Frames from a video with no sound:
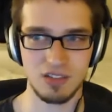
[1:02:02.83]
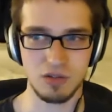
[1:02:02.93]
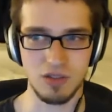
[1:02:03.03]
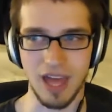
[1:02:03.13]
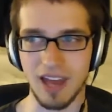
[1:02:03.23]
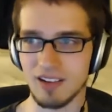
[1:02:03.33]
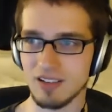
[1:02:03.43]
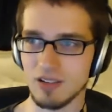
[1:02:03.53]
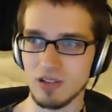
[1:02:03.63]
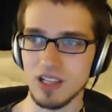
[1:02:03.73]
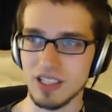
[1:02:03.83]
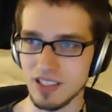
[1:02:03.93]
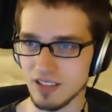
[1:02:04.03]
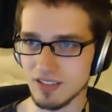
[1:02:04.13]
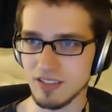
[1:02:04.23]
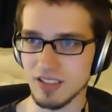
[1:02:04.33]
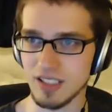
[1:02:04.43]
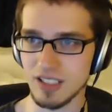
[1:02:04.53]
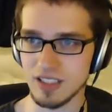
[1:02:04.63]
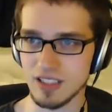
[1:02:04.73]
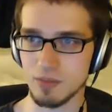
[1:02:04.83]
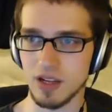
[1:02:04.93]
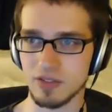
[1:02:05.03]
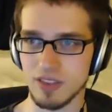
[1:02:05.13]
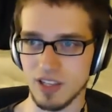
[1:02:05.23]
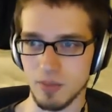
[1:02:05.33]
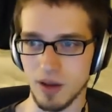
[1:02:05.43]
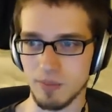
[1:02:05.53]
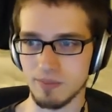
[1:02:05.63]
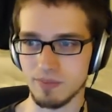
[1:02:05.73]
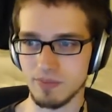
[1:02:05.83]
to that whole idea. That's something I'll have to think about.